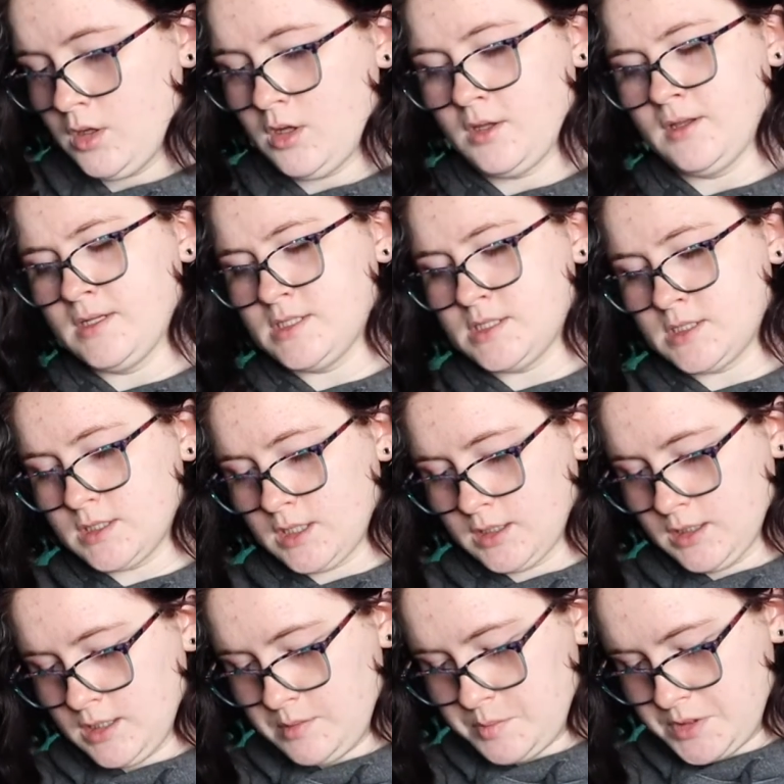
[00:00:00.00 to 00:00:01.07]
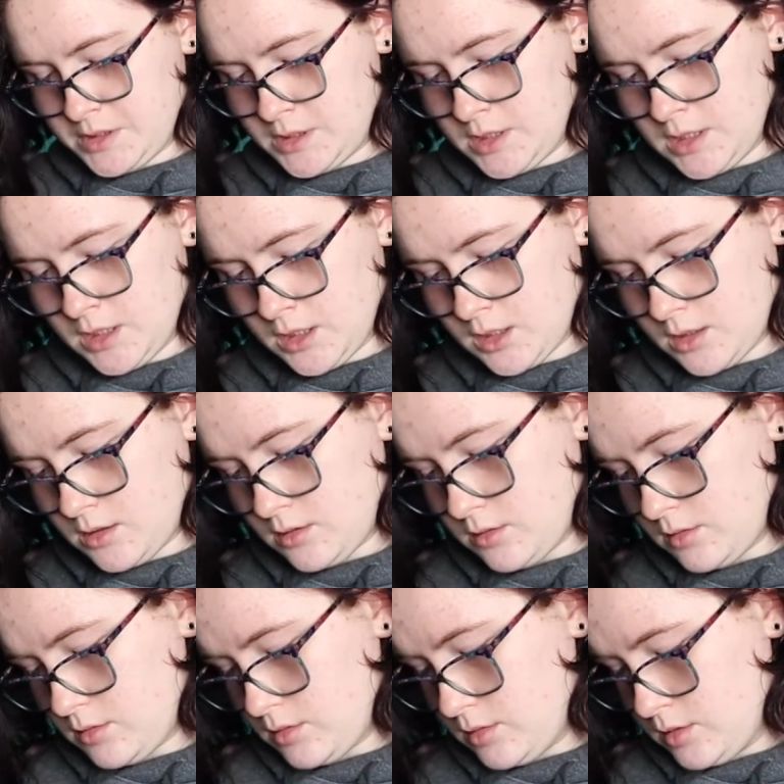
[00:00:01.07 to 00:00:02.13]
And this is a lipstick,
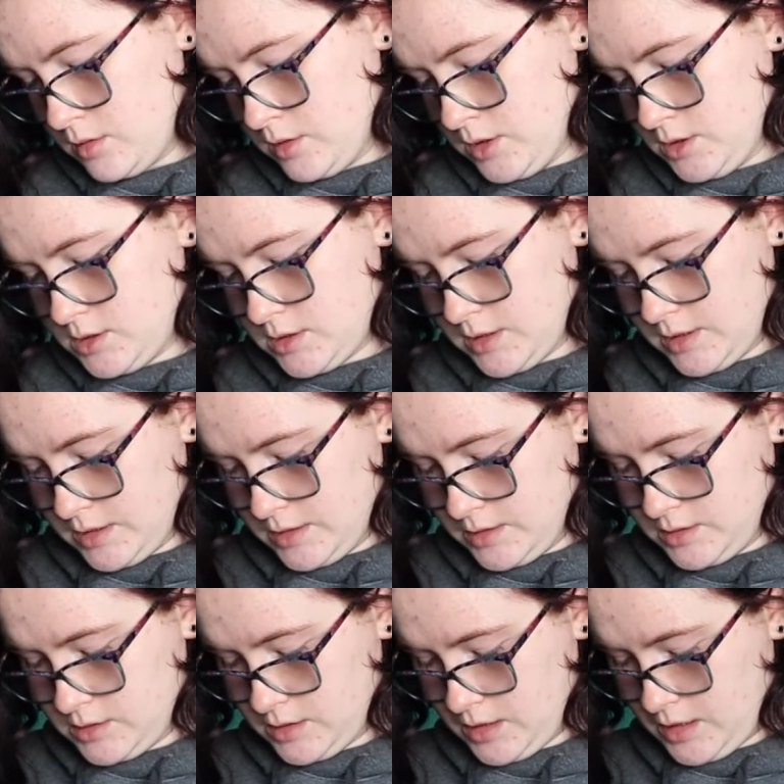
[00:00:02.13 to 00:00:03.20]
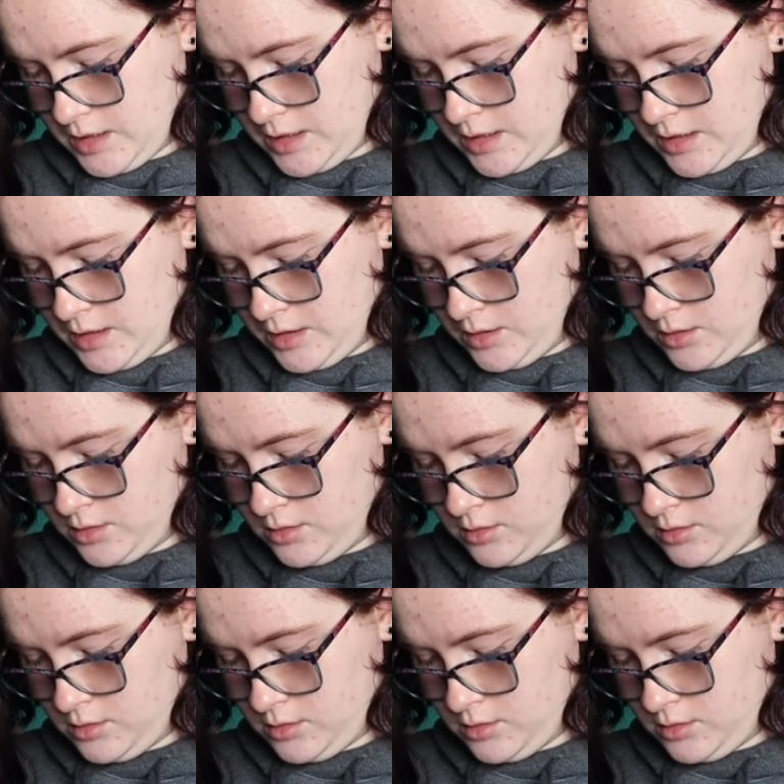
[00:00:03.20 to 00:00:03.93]
and this is the